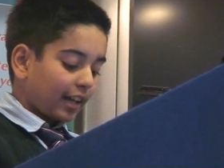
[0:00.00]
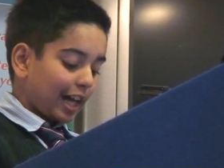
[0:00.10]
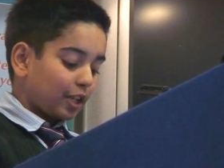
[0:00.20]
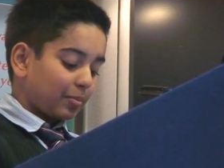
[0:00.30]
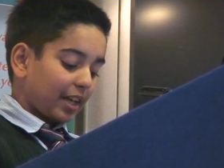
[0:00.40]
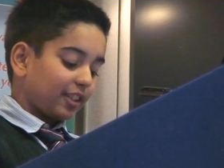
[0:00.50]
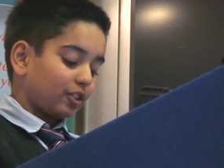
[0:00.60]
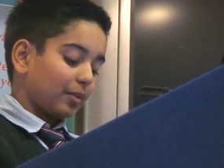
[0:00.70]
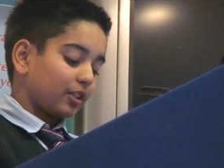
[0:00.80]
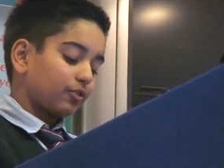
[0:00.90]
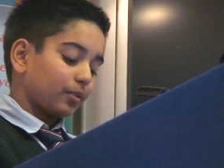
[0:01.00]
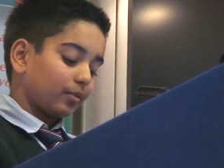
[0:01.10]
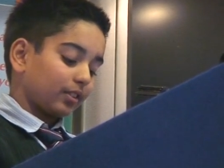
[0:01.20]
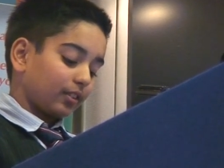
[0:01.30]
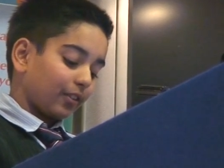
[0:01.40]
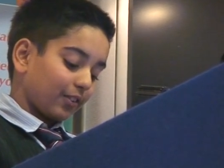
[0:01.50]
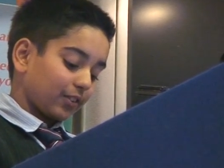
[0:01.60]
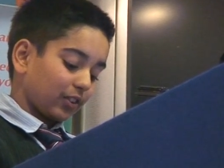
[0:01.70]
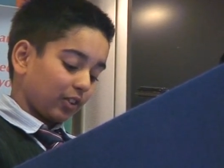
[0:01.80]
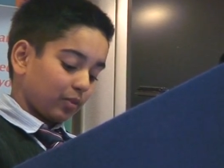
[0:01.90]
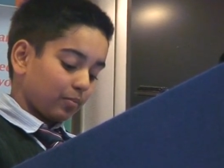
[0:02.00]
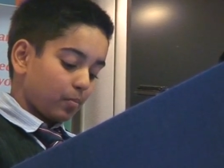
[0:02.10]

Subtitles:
Callum played some instruments on the song.